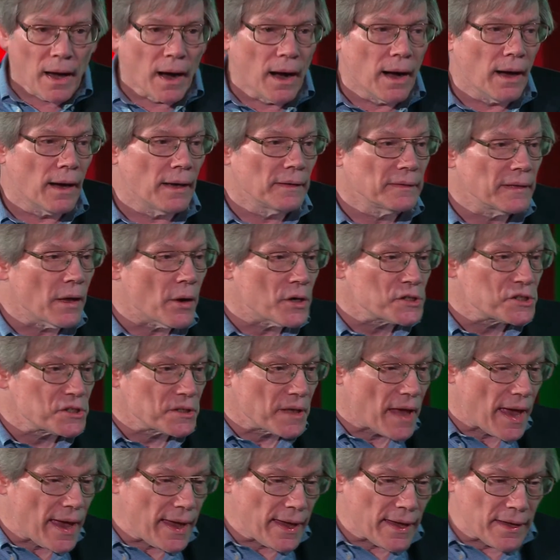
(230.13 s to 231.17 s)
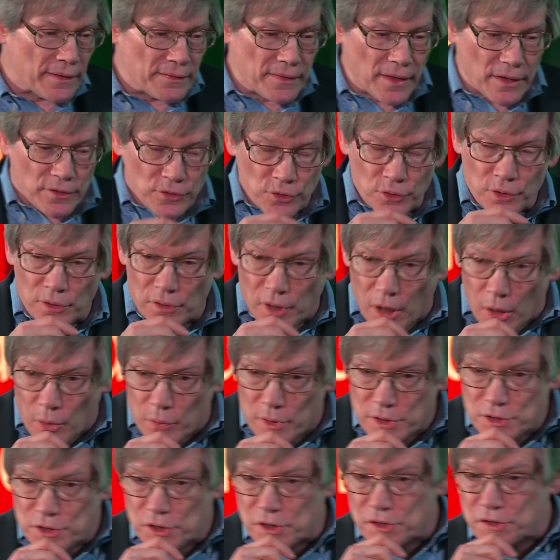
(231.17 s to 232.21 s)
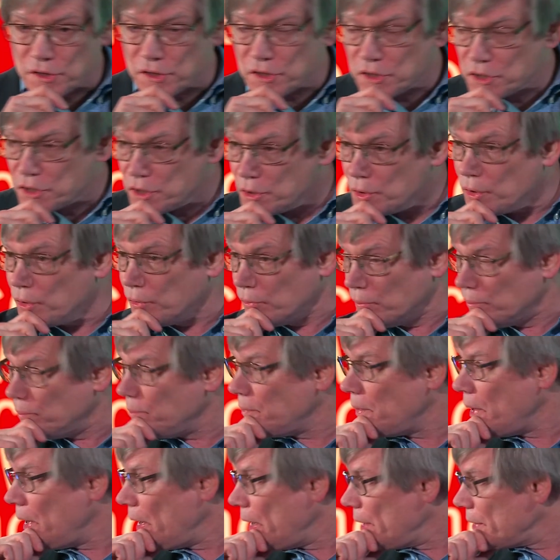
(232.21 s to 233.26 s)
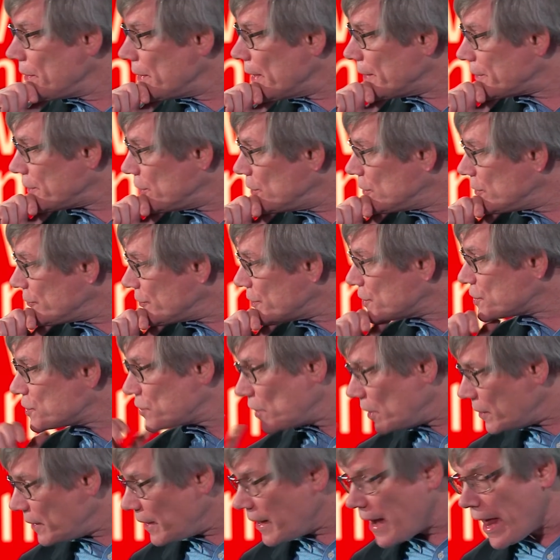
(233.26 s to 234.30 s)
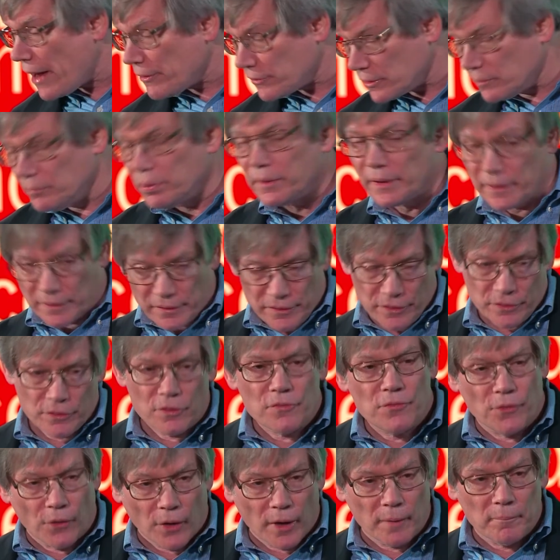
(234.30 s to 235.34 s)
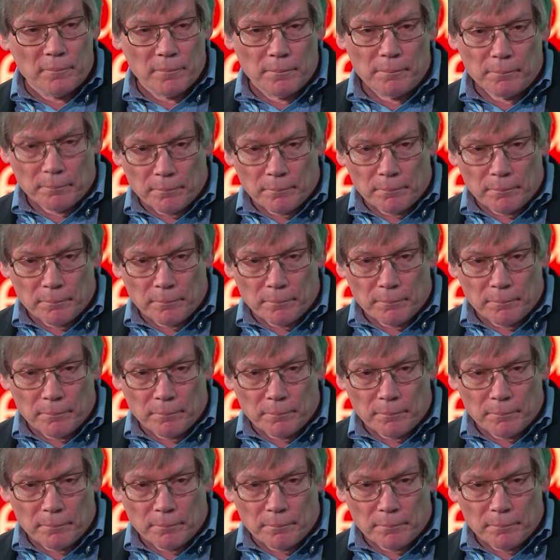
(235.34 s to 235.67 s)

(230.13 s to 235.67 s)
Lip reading: Now, I should add that you could always just assume that the universe started out completely uniform.